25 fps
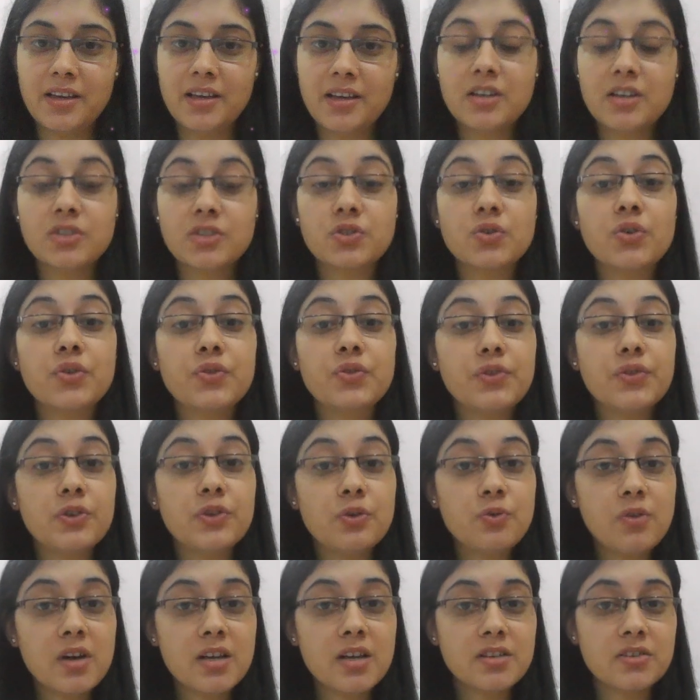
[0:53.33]
So if
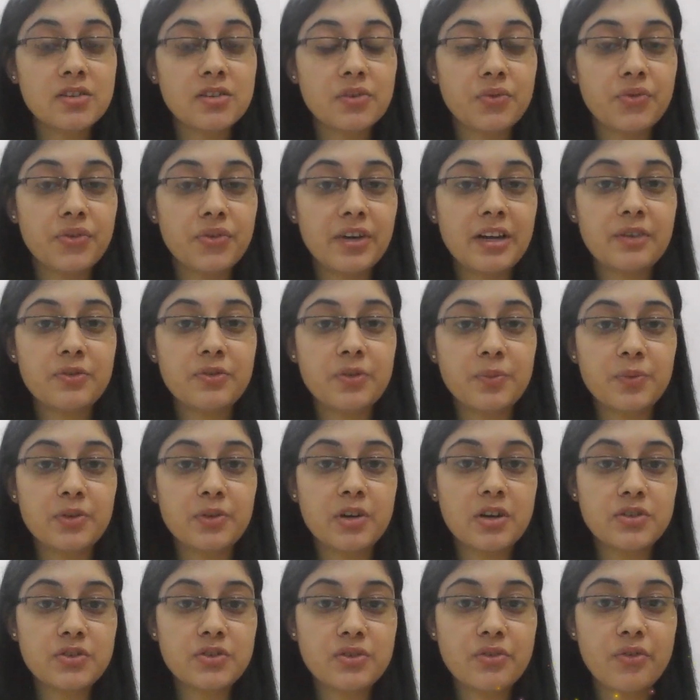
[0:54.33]
you are suffering from
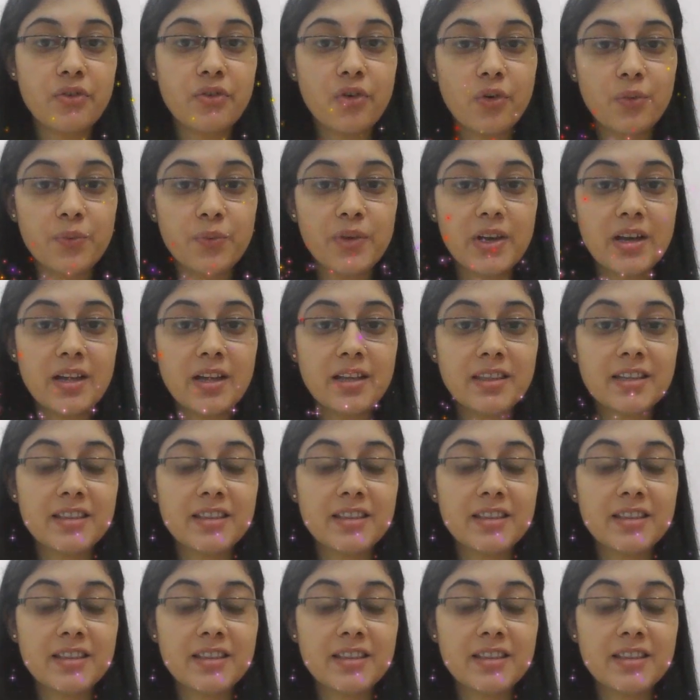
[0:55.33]
claustrophobia,